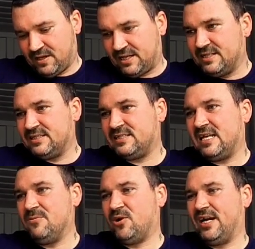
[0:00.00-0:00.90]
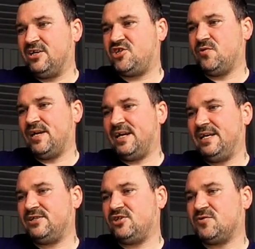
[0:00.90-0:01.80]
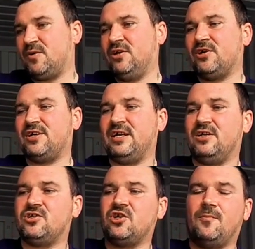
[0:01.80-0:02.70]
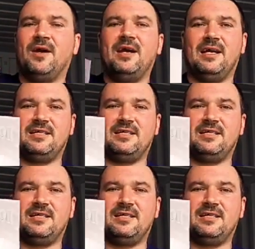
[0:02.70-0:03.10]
I can see what issue it is just by looking at the top.